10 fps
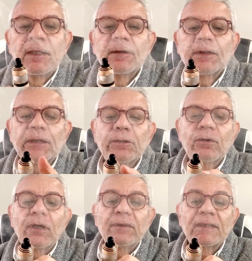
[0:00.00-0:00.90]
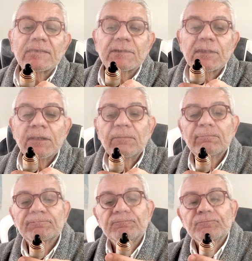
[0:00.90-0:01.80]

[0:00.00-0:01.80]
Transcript: There you go, and that's that